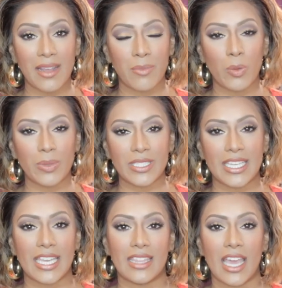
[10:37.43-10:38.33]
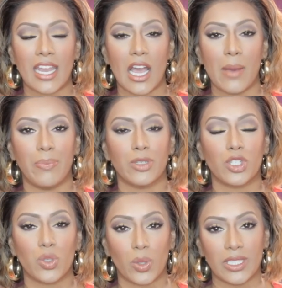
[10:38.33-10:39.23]
I'm hoping to get that up
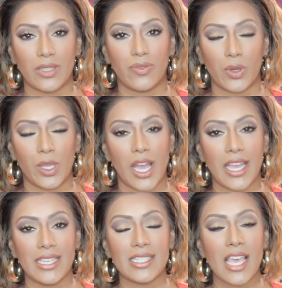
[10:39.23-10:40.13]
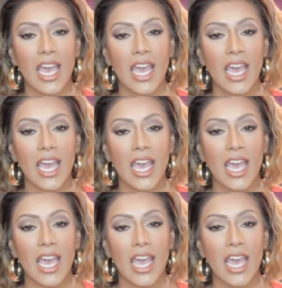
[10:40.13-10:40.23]
shortly for you guys.